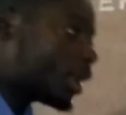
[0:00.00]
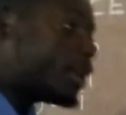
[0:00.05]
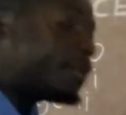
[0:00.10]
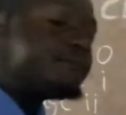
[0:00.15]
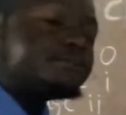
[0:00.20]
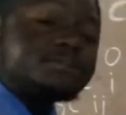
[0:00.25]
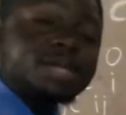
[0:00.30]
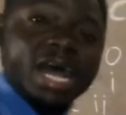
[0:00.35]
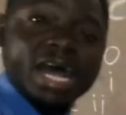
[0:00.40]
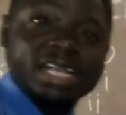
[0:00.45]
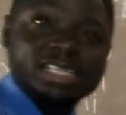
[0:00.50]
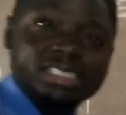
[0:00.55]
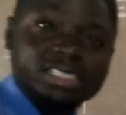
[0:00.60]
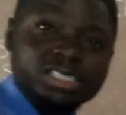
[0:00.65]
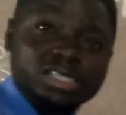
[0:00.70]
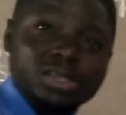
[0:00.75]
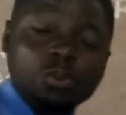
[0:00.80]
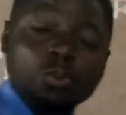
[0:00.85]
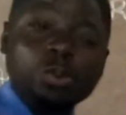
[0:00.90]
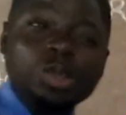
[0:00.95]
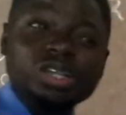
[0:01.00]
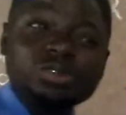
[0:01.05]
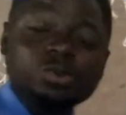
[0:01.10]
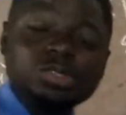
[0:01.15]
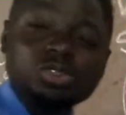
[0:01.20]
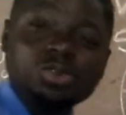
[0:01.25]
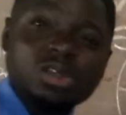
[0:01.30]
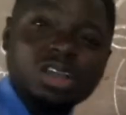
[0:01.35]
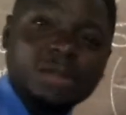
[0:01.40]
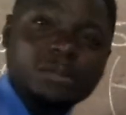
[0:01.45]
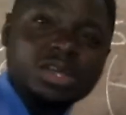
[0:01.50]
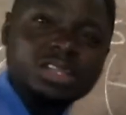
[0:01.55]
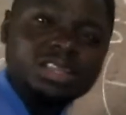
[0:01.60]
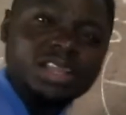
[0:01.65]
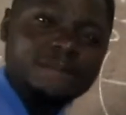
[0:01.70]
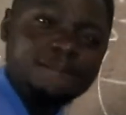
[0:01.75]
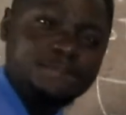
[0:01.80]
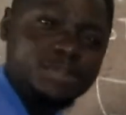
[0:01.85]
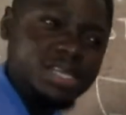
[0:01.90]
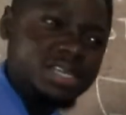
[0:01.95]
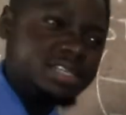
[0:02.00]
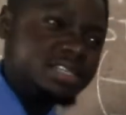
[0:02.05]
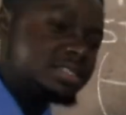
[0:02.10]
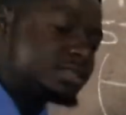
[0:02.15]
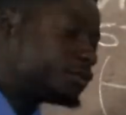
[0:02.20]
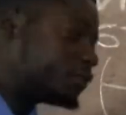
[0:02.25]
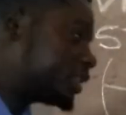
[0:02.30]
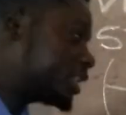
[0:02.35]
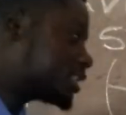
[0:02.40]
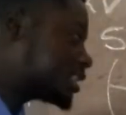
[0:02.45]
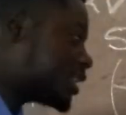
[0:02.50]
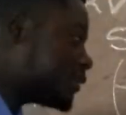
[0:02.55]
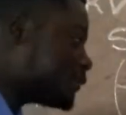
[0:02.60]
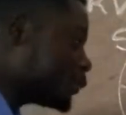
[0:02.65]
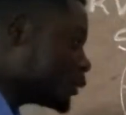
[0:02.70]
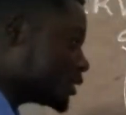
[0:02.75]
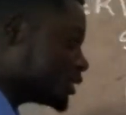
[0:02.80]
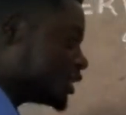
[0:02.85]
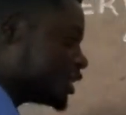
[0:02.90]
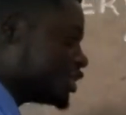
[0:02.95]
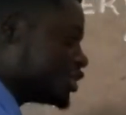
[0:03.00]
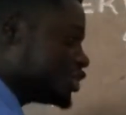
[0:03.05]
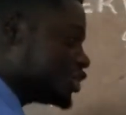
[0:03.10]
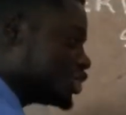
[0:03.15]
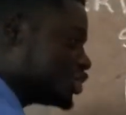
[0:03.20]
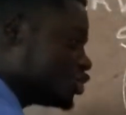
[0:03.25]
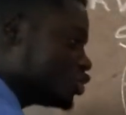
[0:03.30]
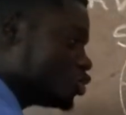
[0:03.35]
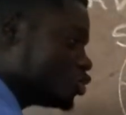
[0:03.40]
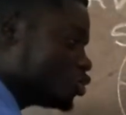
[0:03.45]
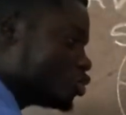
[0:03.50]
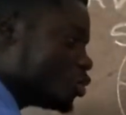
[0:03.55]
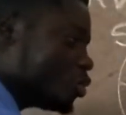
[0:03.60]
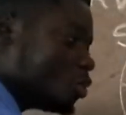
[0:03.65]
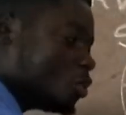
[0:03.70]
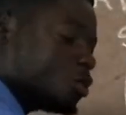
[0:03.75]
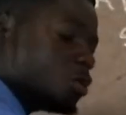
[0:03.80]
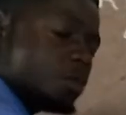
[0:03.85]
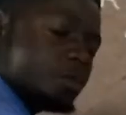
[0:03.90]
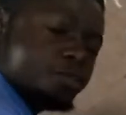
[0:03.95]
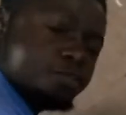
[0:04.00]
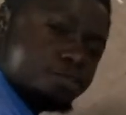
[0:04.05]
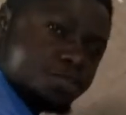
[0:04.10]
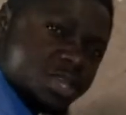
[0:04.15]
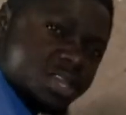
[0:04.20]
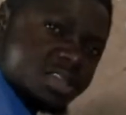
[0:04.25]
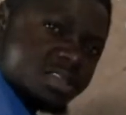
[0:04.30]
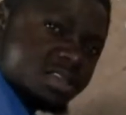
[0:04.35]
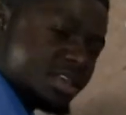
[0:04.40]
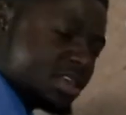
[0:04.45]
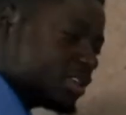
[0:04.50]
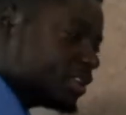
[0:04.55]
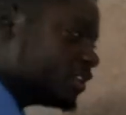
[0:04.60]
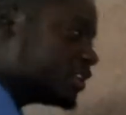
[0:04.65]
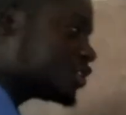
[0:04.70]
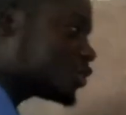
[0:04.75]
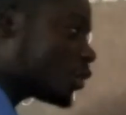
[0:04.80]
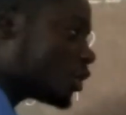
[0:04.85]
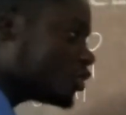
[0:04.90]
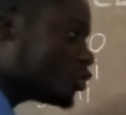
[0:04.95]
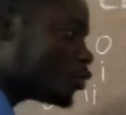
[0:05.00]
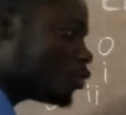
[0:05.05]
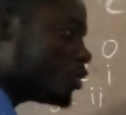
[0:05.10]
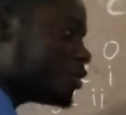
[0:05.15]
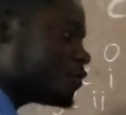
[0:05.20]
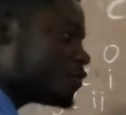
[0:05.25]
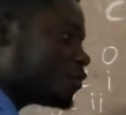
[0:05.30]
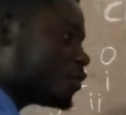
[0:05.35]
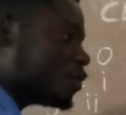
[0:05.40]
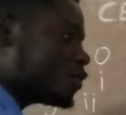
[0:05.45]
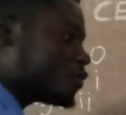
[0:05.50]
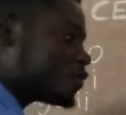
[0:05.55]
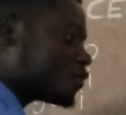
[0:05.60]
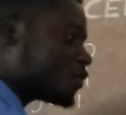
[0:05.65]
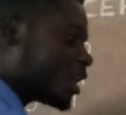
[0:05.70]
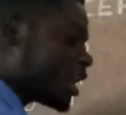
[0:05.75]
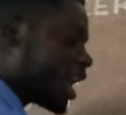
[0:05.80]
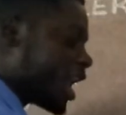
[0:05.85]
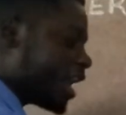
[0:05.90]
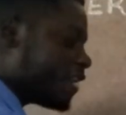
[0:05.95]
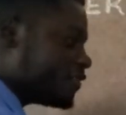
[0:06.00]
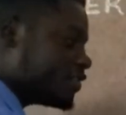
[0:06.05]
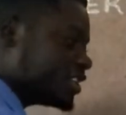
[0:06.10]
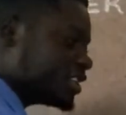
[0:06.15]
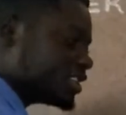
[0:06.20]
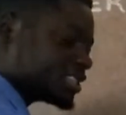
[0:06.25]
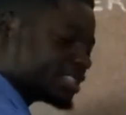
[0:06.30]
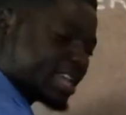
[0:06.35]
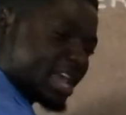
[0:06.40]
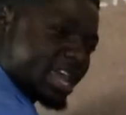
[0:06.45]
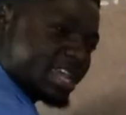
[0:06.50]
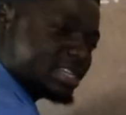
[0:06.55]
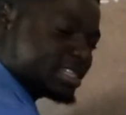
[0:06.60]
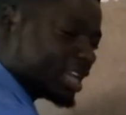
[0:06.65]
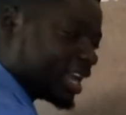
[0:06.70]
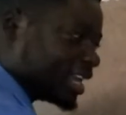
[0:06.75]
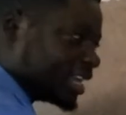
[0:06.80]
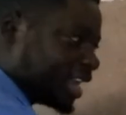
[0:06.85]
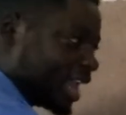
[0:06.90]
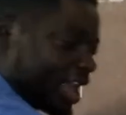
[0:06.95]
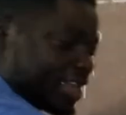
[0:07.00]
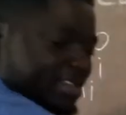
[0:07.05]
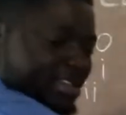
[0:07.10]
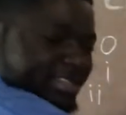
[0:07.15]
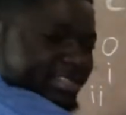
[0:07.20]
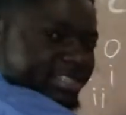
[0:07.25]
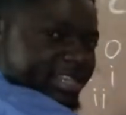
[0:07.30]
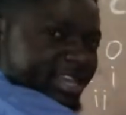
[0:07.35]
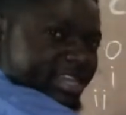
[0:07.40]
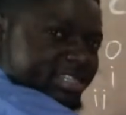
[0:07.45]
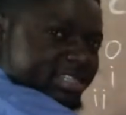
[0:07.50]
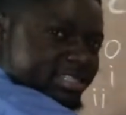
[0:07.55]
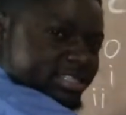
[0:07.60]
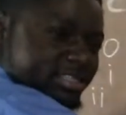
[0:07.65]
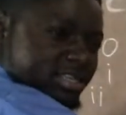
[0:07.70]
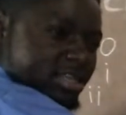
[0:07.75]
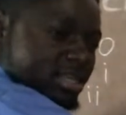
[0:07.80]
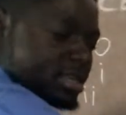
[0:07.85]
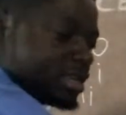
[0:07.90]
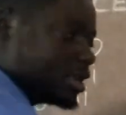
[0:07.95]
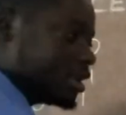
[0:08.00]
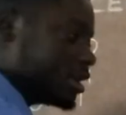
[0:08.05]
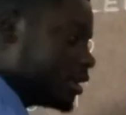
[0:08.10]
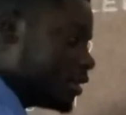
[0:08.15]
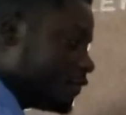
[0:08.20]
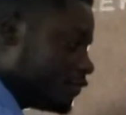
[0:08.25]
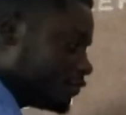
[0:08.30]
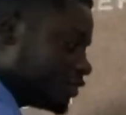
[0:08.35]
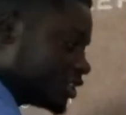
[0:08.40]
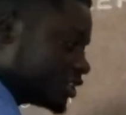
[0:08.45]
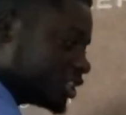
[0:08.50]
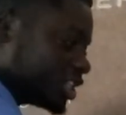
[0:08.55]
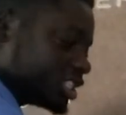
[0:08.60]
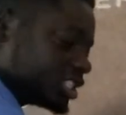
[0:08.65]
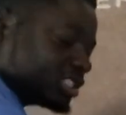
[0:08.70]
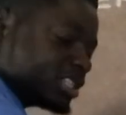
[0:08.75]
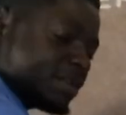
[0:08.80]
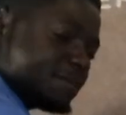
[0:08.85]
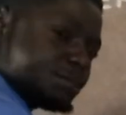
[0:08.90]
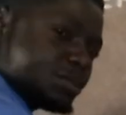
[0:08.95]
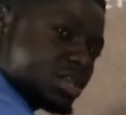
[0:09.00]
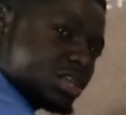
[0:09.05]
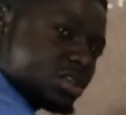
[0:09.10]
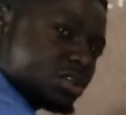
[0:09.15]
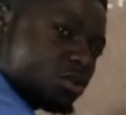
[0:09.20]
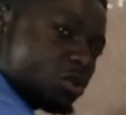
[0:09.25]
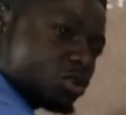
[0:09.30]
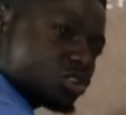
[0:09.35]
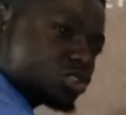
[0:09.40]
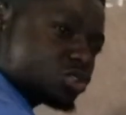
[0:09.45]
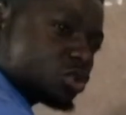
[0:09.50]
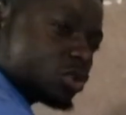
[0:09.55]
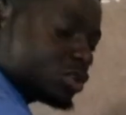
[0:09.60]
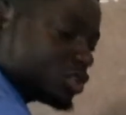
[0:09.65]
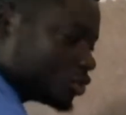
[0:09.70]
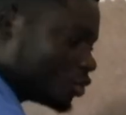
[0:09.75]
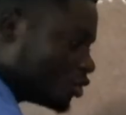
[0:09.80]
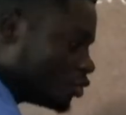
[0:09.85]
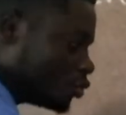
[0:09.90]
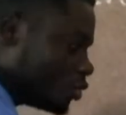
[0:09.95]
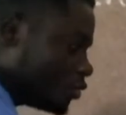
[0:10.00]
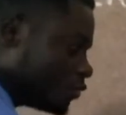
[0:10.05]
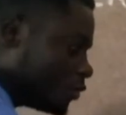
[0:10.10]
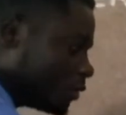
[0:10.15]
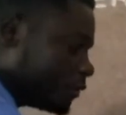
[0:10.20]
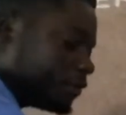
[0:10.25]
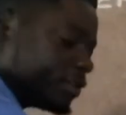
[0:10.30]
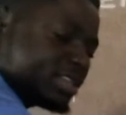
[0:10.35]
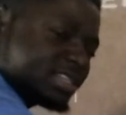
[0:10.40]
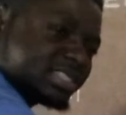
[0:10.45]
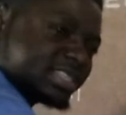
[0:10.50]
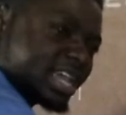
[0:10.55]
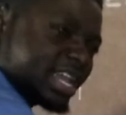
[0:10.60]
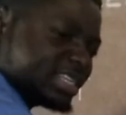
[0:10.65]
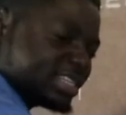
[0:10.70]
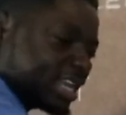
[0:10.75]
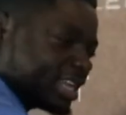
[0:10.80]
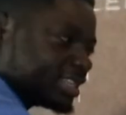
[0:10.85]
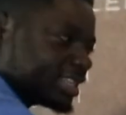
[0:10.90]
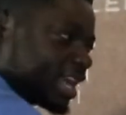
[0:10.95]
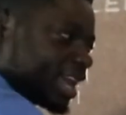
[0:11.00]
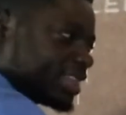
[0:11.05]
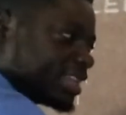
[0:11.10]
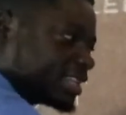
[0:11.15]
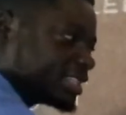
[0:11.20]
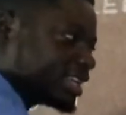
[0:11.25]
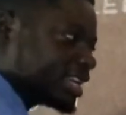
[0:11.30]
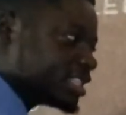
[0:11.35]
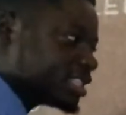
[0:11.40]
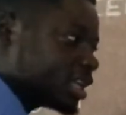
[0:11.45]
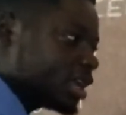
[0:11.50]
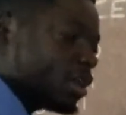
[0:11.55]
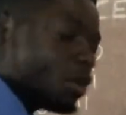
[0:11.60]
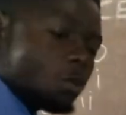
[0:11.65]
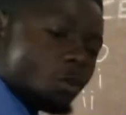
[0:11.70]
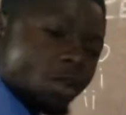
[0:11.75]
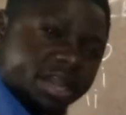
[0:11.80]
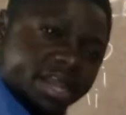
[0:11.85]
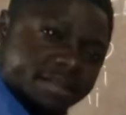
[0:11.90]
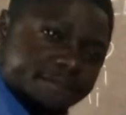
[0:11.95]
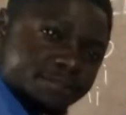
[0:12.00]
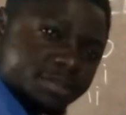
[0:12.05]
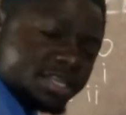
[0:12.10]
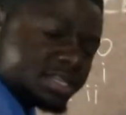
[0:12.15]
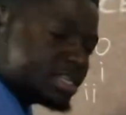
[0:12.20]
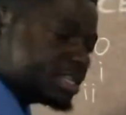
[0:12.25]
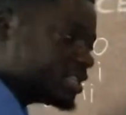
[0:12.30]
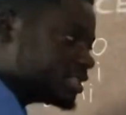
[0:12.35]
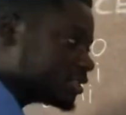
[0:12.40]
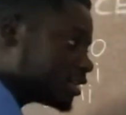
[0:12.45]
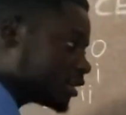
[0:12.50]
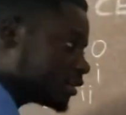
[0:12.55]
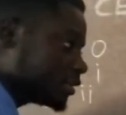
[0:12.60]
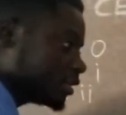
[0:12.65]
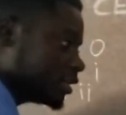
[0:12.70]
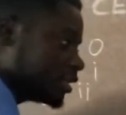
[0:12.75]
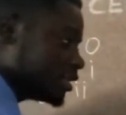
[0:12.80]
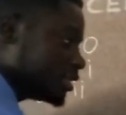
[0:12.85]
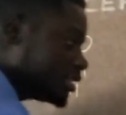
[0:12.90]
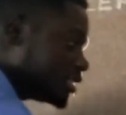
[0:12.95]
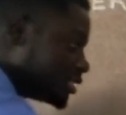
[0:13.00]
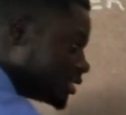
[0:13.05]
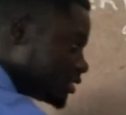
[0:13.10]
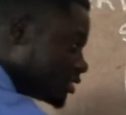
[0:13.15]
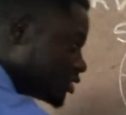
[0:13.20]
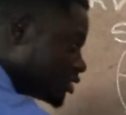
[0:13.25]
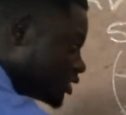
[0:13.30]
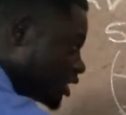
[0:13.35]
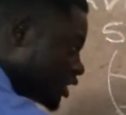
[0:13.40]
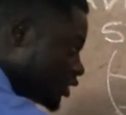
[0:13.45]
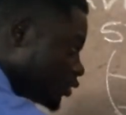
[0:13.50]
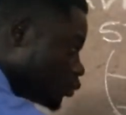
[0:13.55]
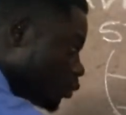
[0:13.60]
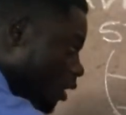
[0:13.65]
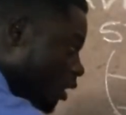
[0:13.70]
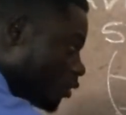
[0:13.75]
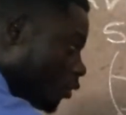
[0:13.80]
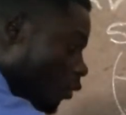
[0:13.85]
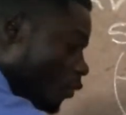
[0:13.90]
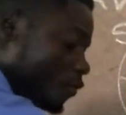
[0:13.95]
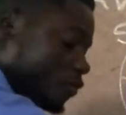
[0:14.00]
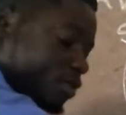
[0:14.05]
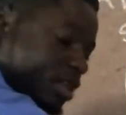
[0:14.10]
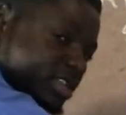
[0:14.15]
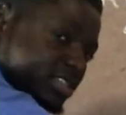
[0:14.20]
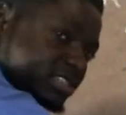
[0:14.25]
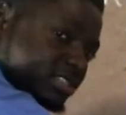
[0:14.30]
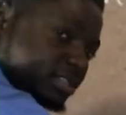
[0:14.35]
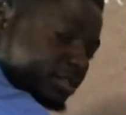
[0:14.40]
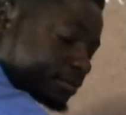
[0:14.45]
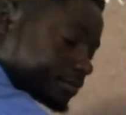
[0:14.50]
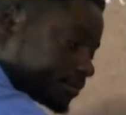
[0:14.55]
But when you talk about the B's, for example, stage 2B, it's going to involve this side and other sides. Stage 3B also is going to involve this side and other side. What I mean is this is stage 1 of cancer.